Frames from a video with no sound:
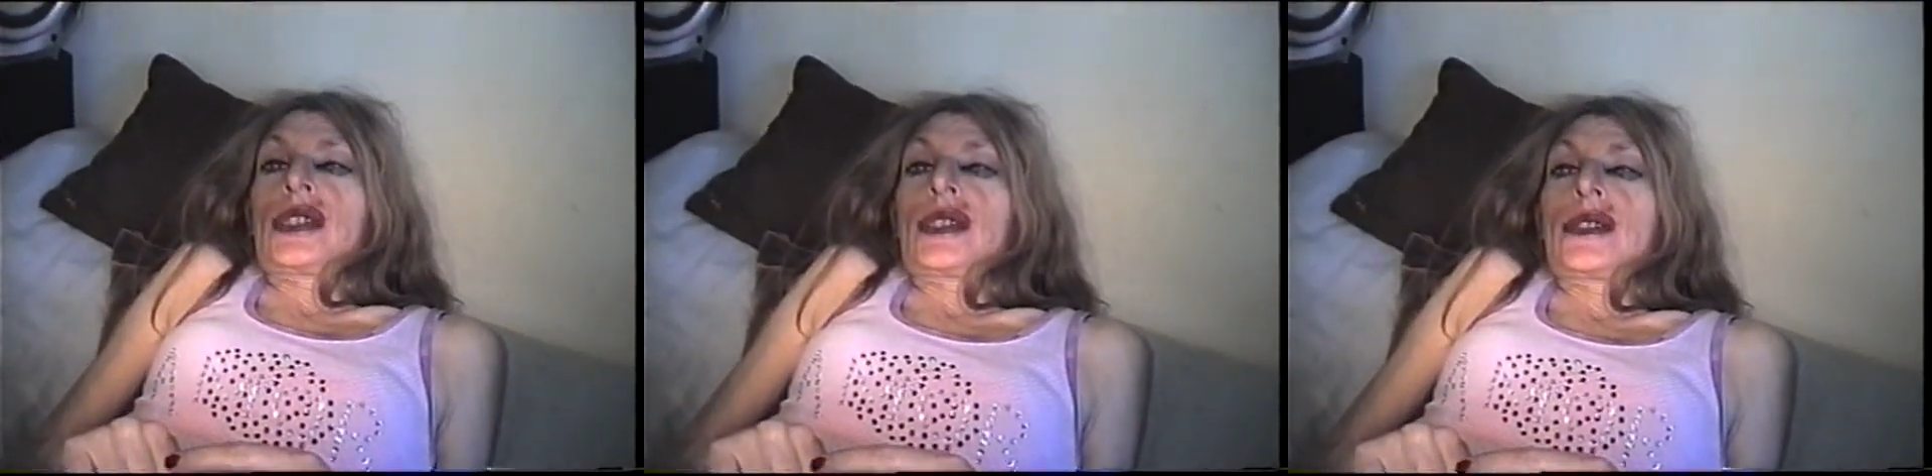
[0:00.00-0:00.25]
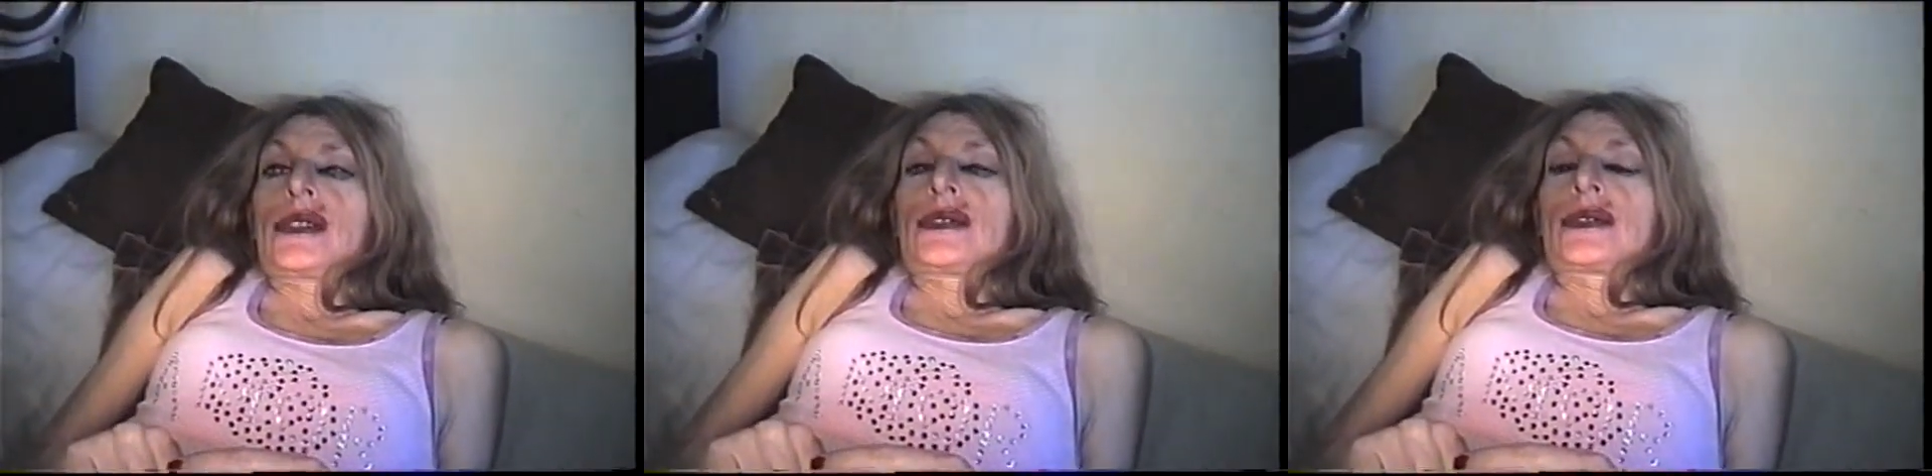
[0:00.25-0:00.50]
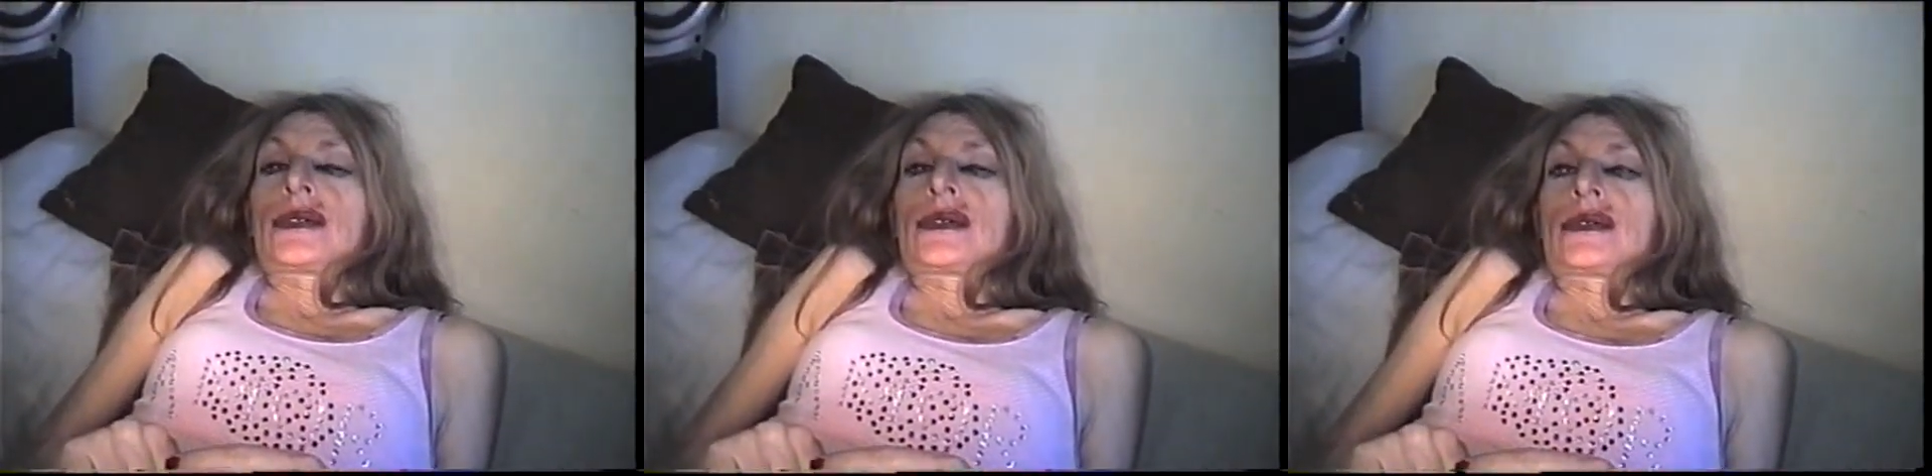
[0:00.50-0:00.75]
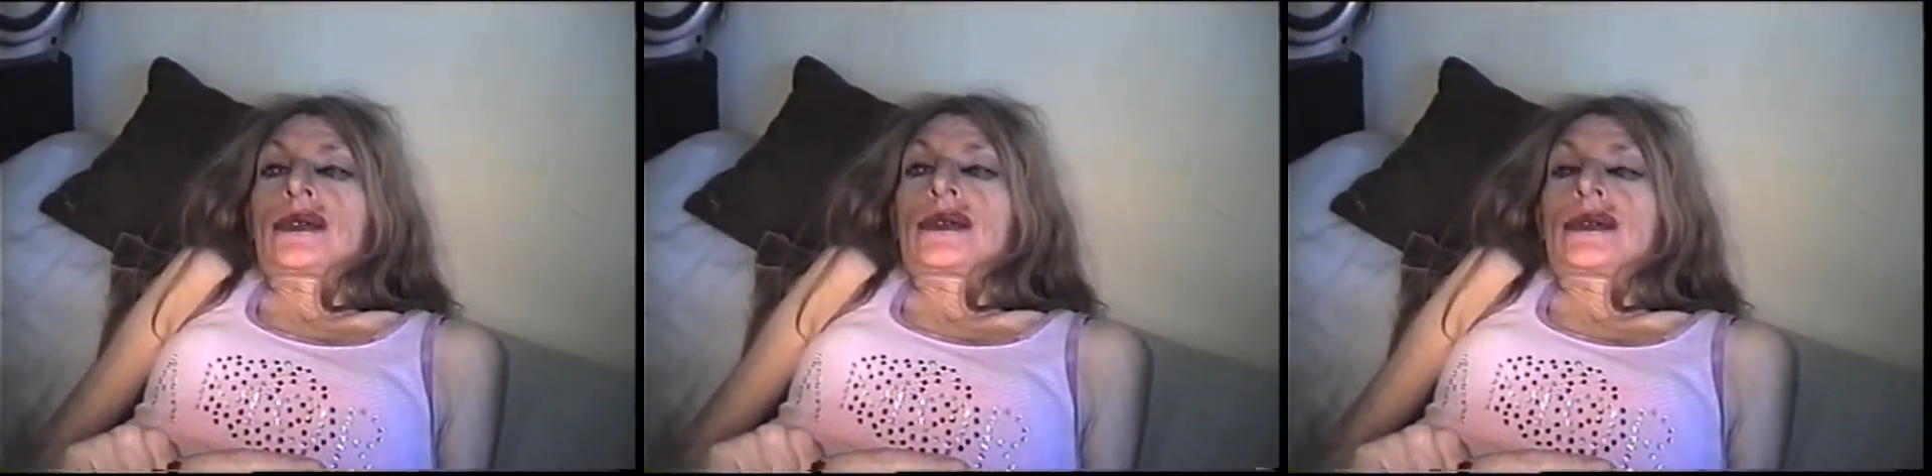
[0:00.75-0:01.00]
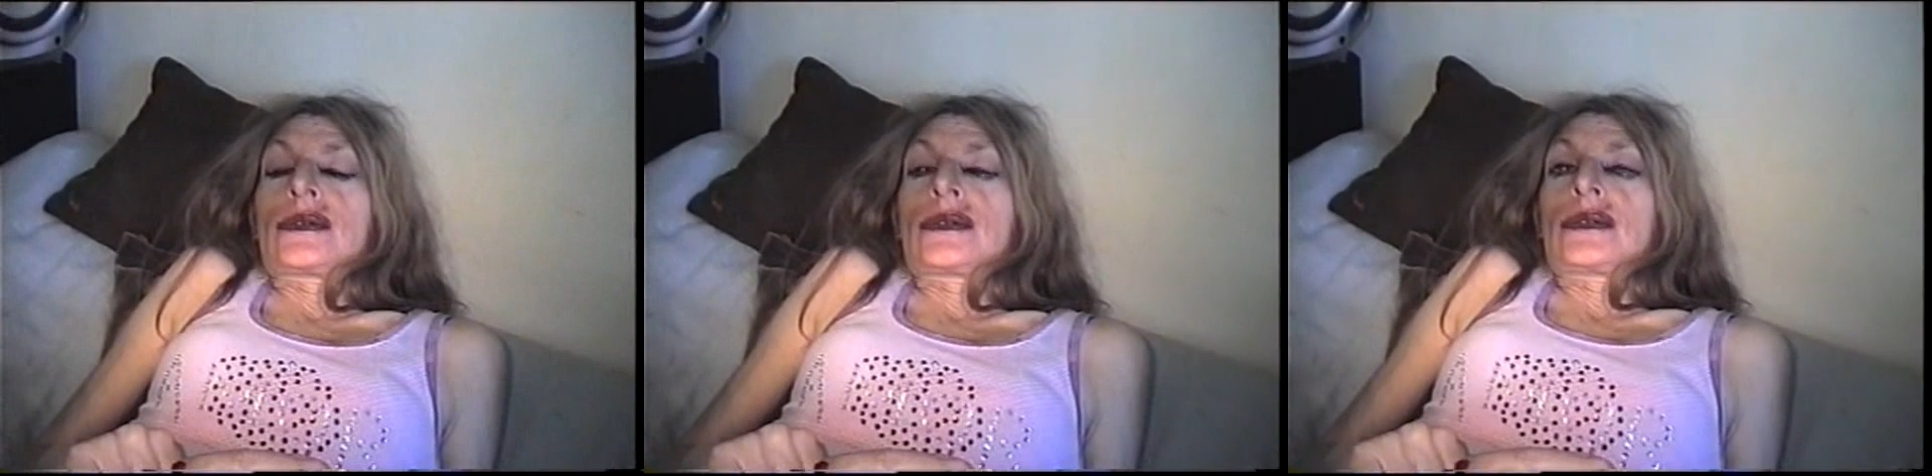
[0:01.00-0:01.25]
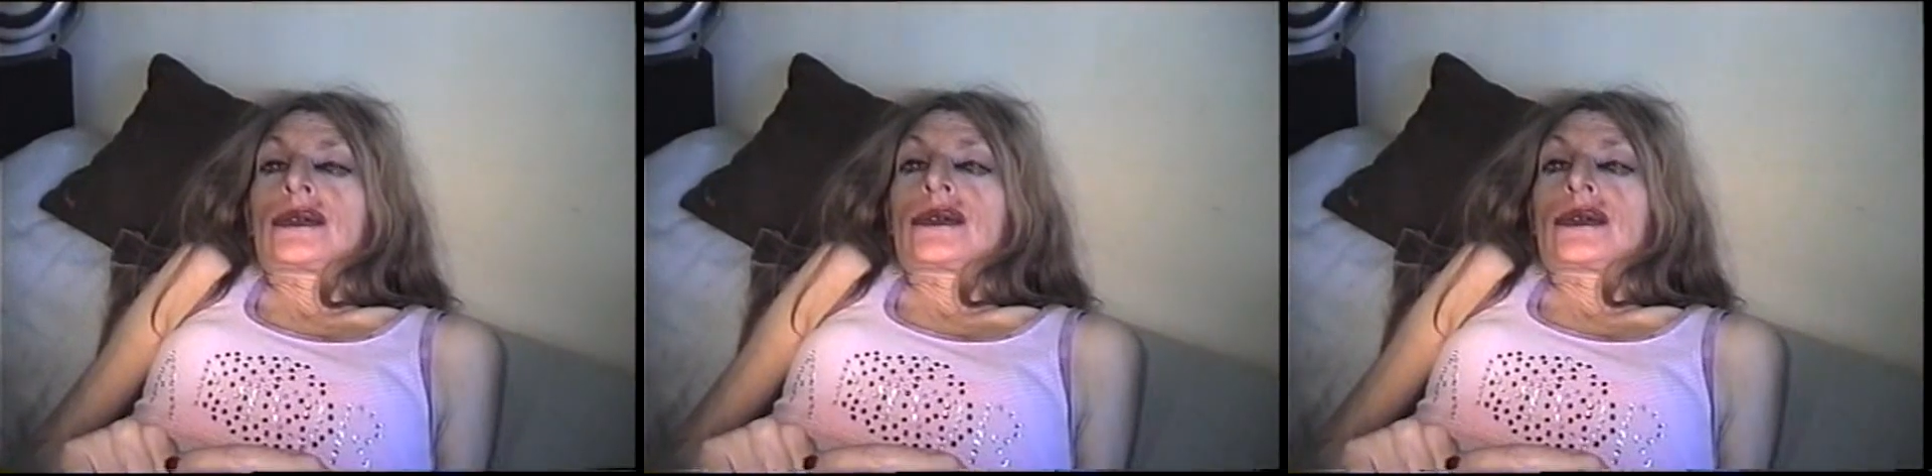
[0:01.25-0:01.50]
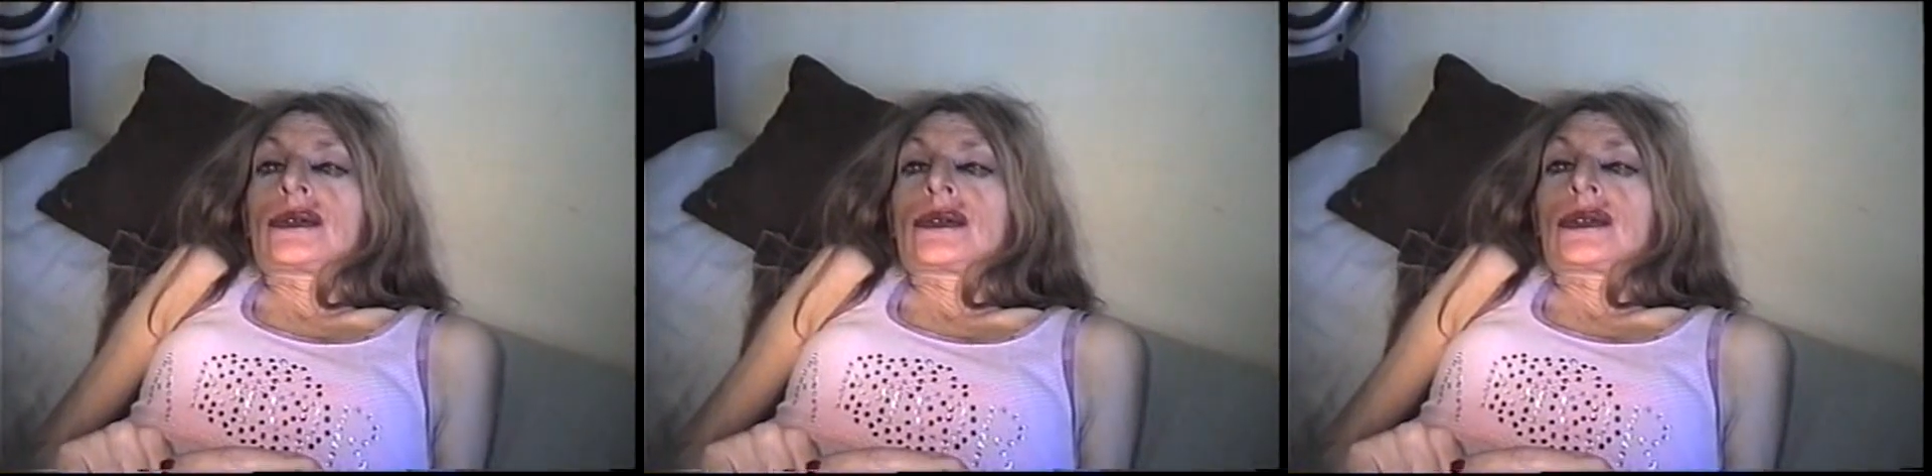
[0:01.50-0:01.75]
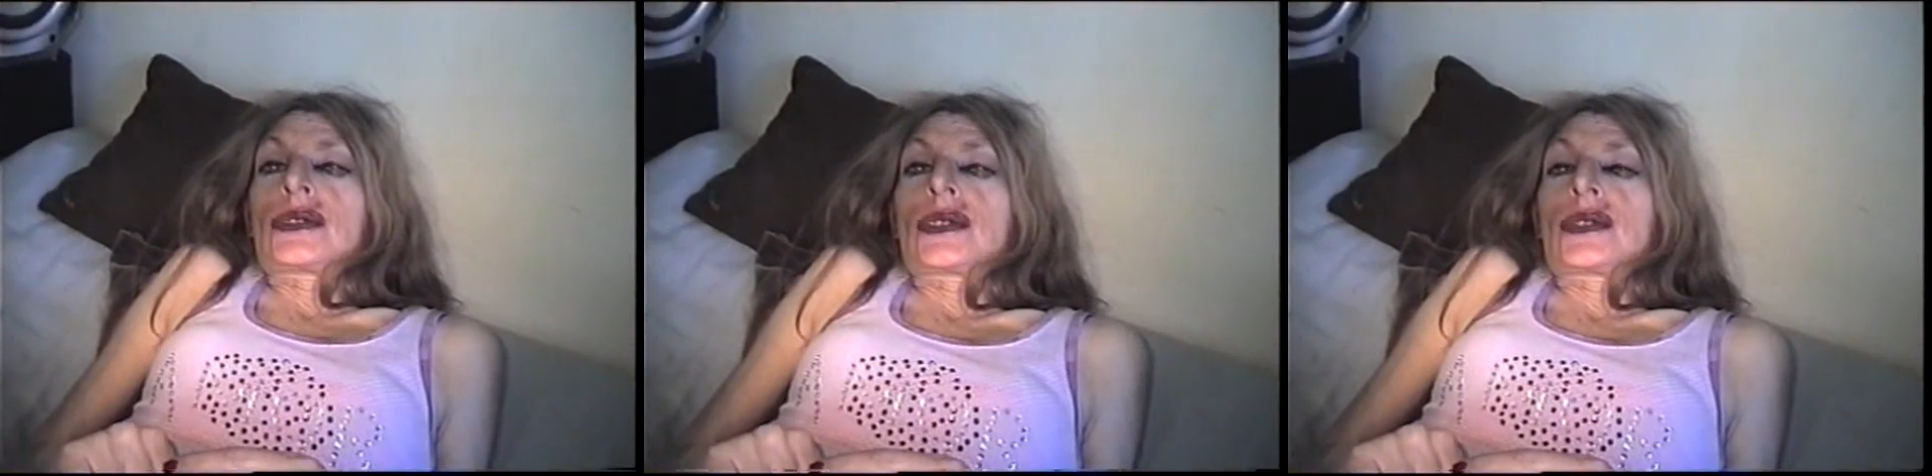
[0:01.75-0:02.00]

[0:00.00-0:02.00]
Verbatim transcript: days. Oh my God.